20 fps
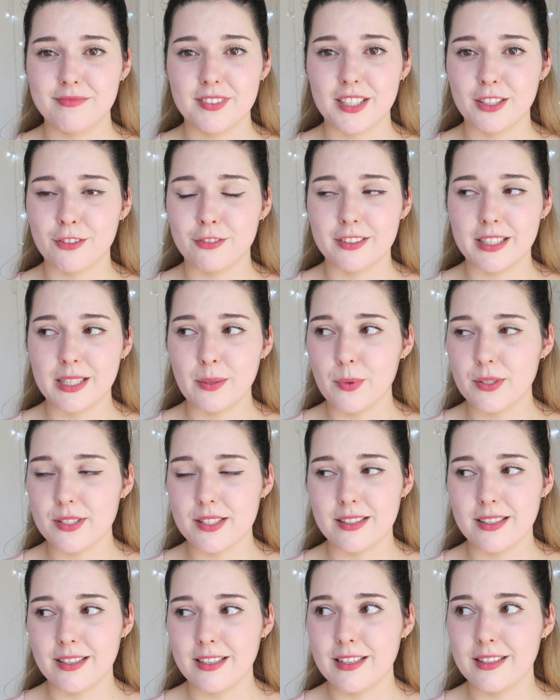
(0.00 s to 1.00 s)
There really
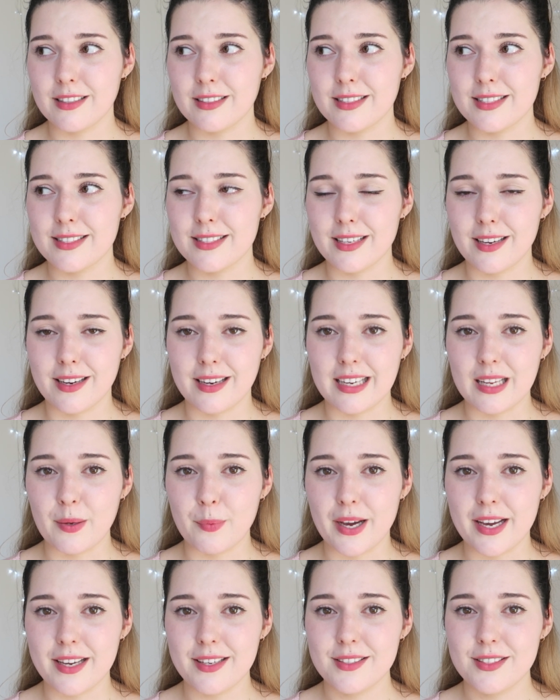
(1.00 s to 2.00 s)
wasn't anything to see
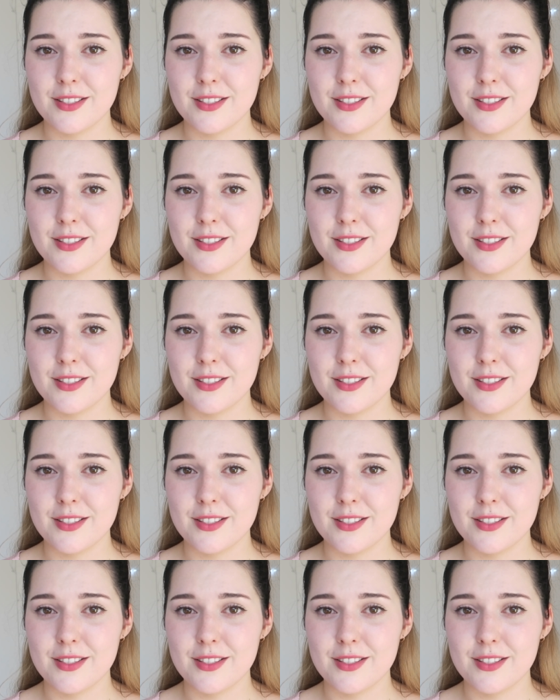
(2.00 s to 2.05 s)
anyway,